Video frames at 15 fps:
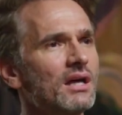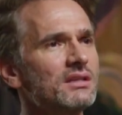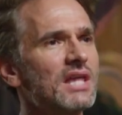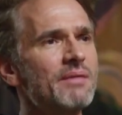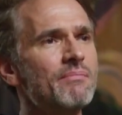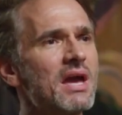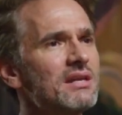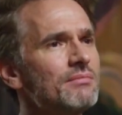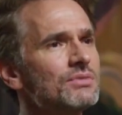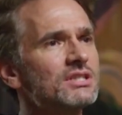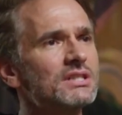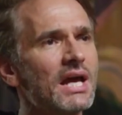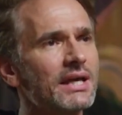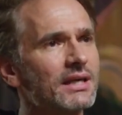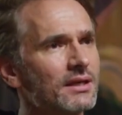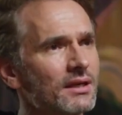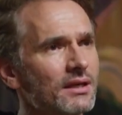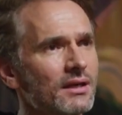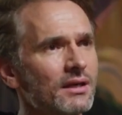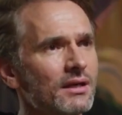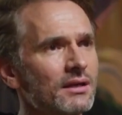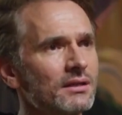they made a mistake.
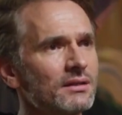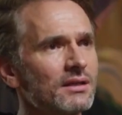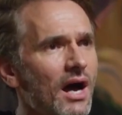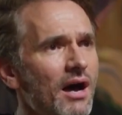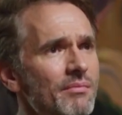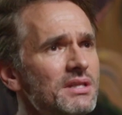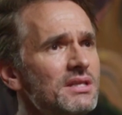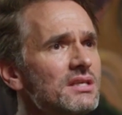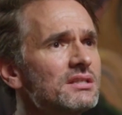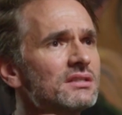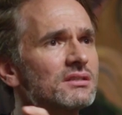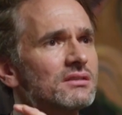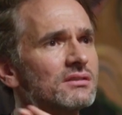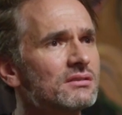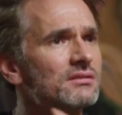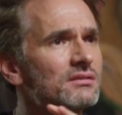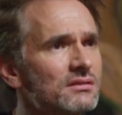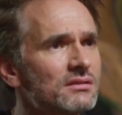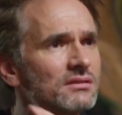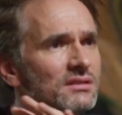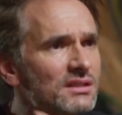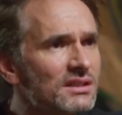I'm in this
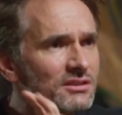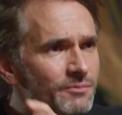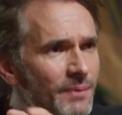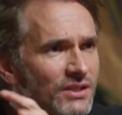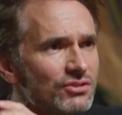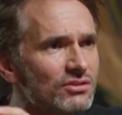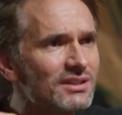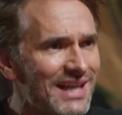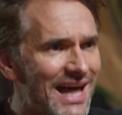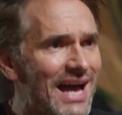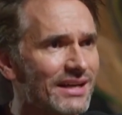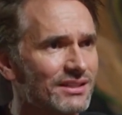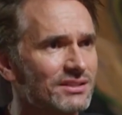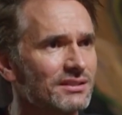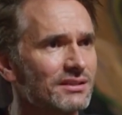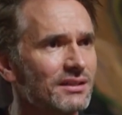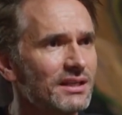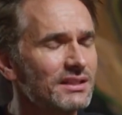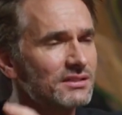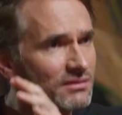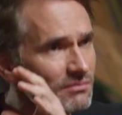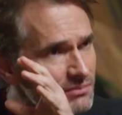special class.
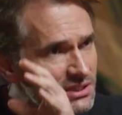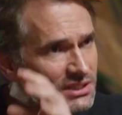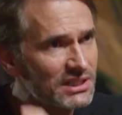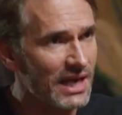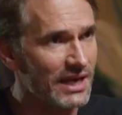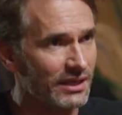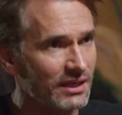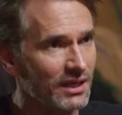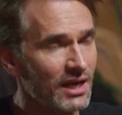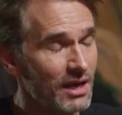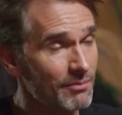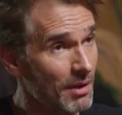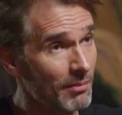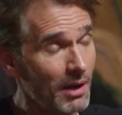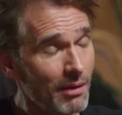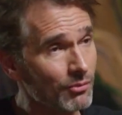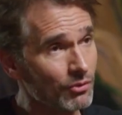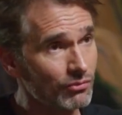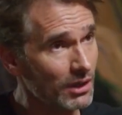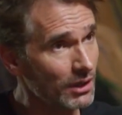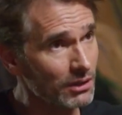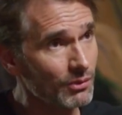It's a mistake. And my mom, who
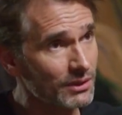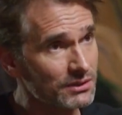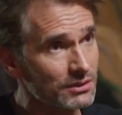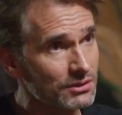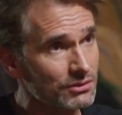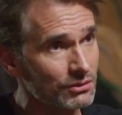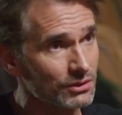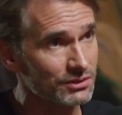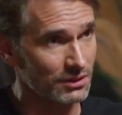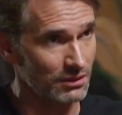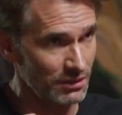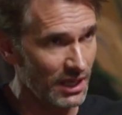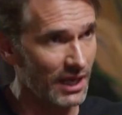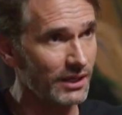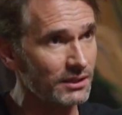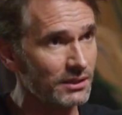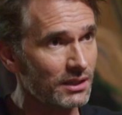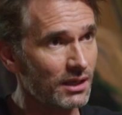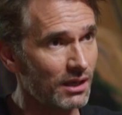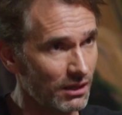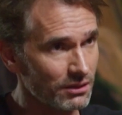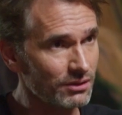rarely went to the school, said, okay,
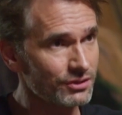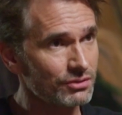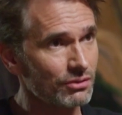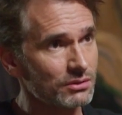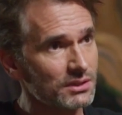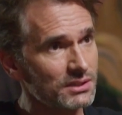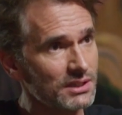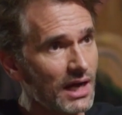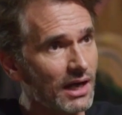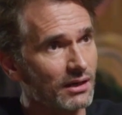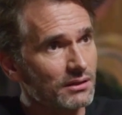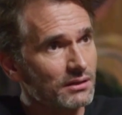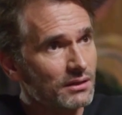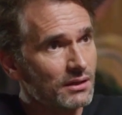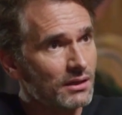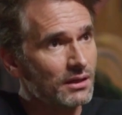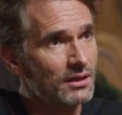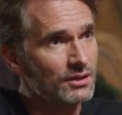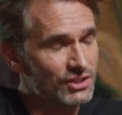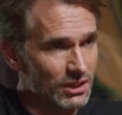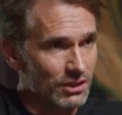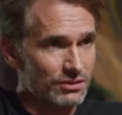I'll go sort this out. Mm.
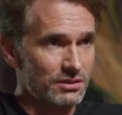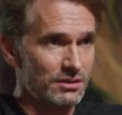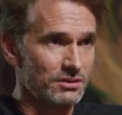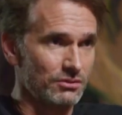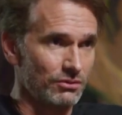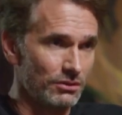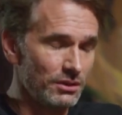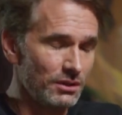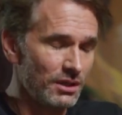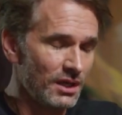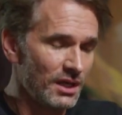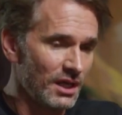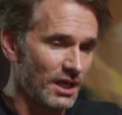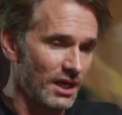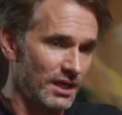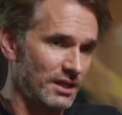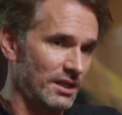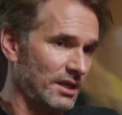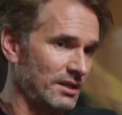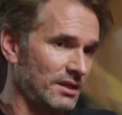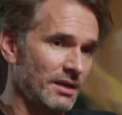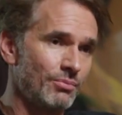She goes to the school, and
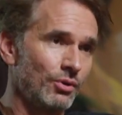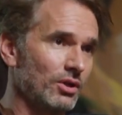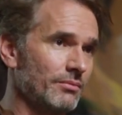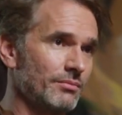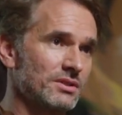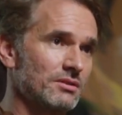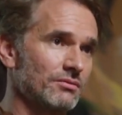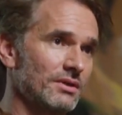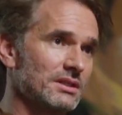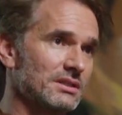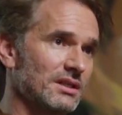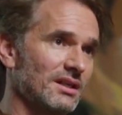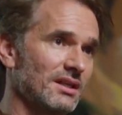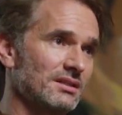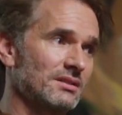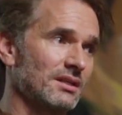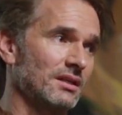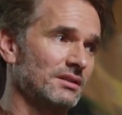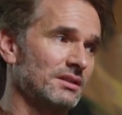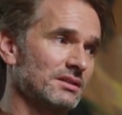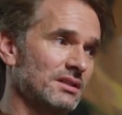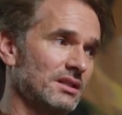then they pull in Mister Risk, and they
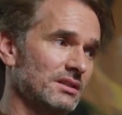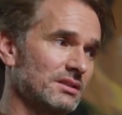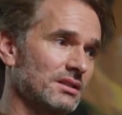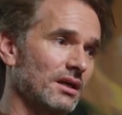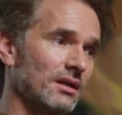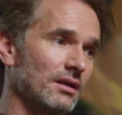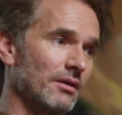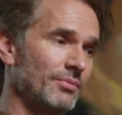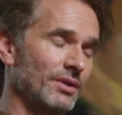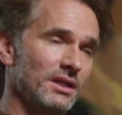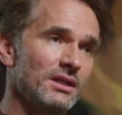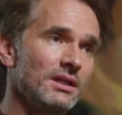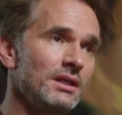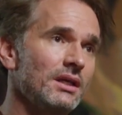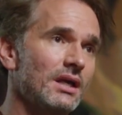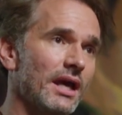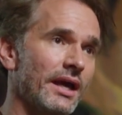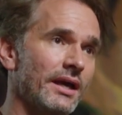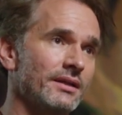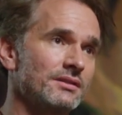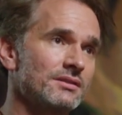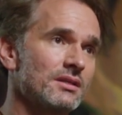said, this kid's got ability,
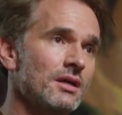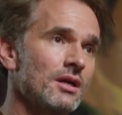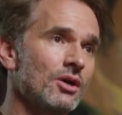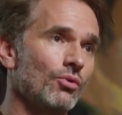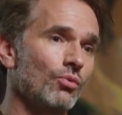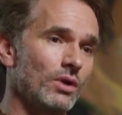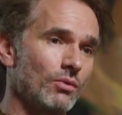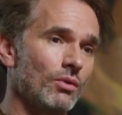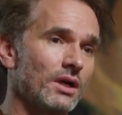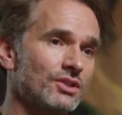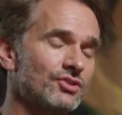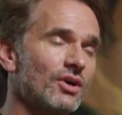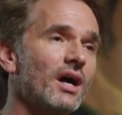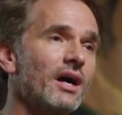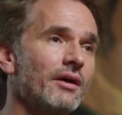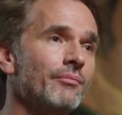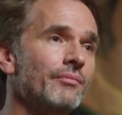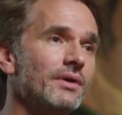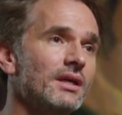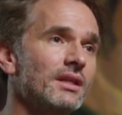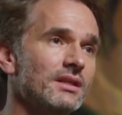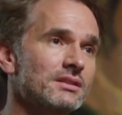and we want to try him
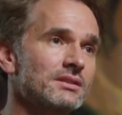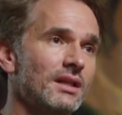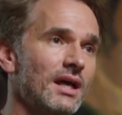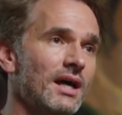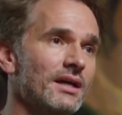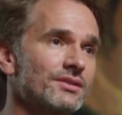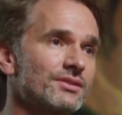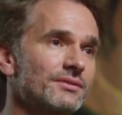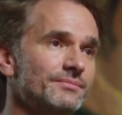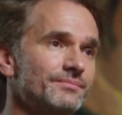in this class.